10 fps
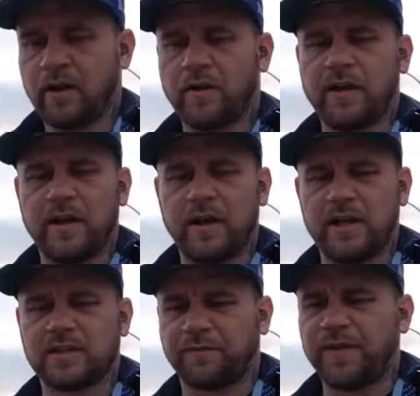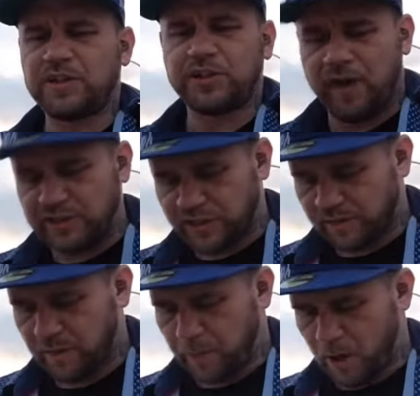Uh, it's a frustration
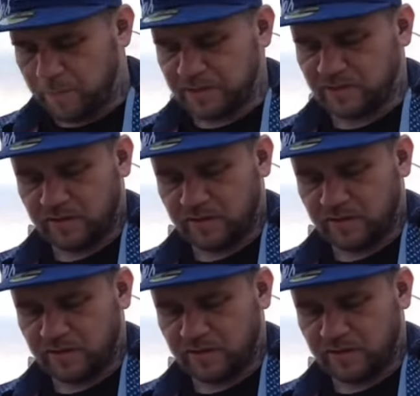of the purpose.